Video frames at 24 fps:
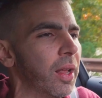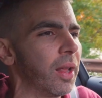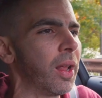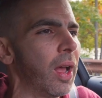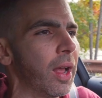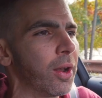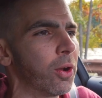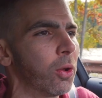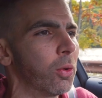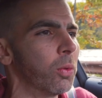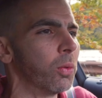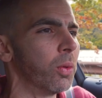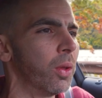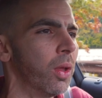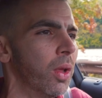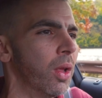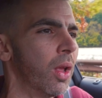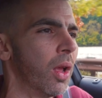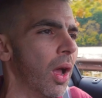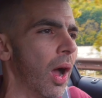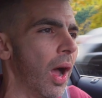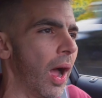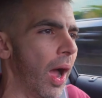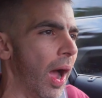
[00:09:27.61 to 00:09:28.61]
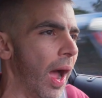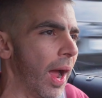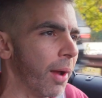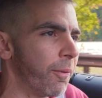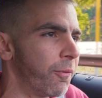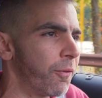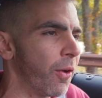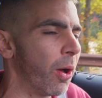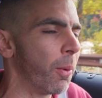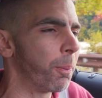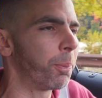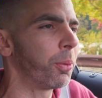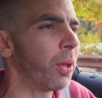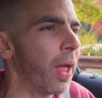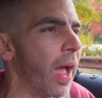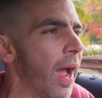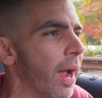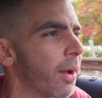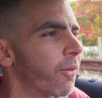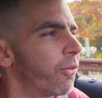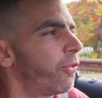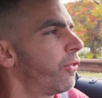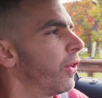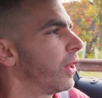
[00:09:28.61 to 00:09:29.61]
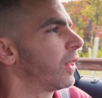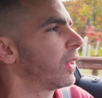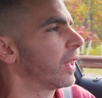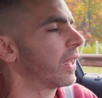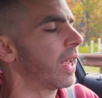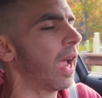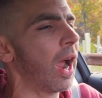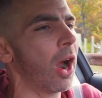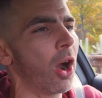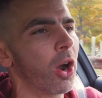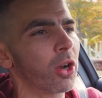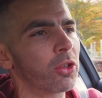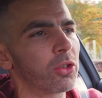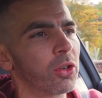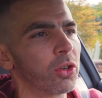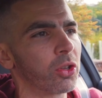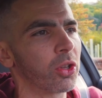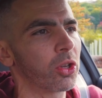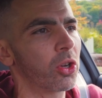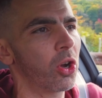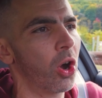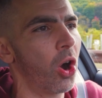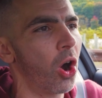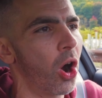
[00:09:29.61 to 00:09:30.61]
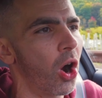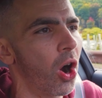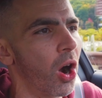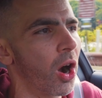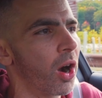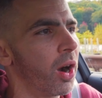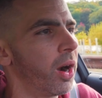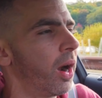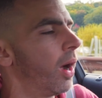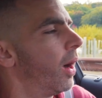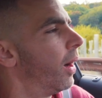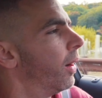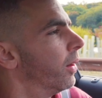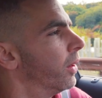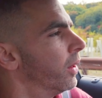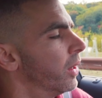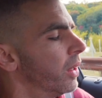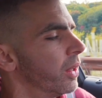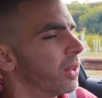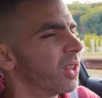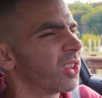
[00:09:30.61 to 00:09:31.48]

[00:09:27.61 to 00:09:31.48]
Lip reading: I felt black fit the character of the car.